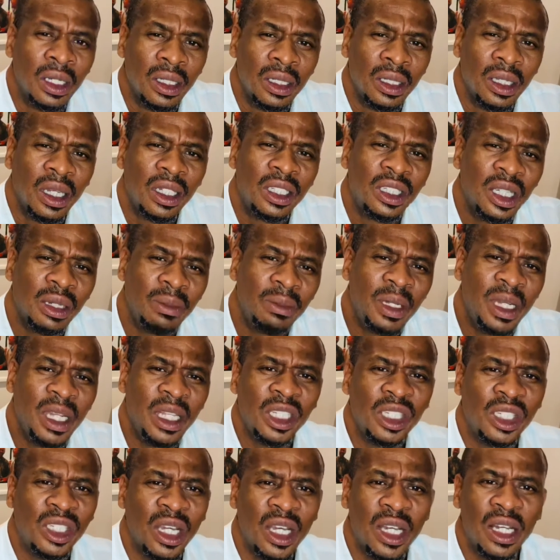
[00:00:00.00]
A Gemini
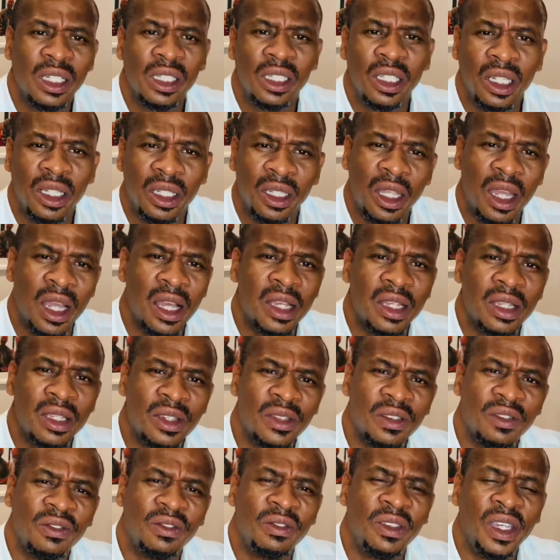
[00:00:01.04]
child does
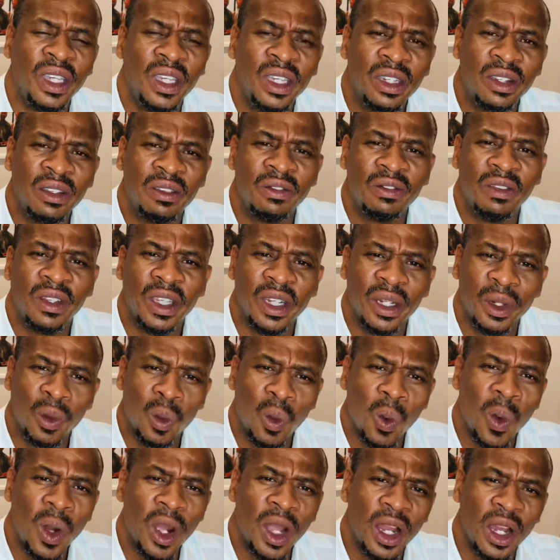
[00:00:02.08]
very, very
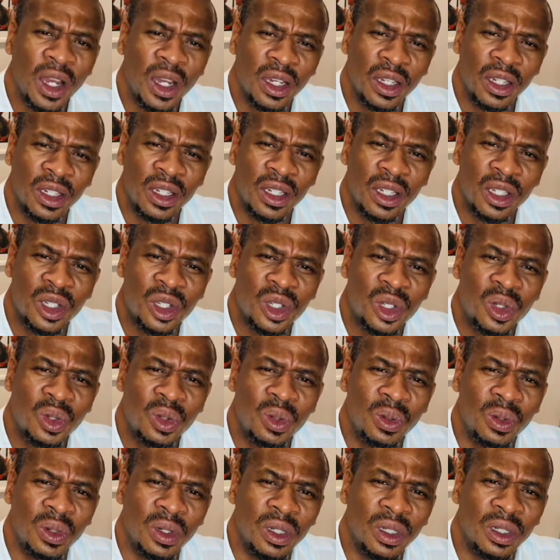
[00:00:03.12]
well in
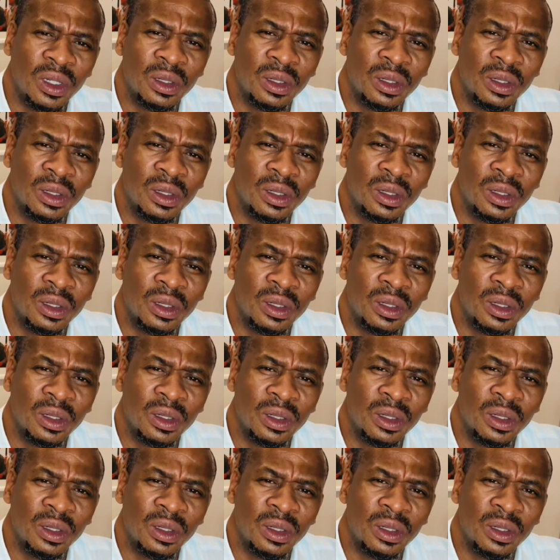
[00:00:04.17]
school.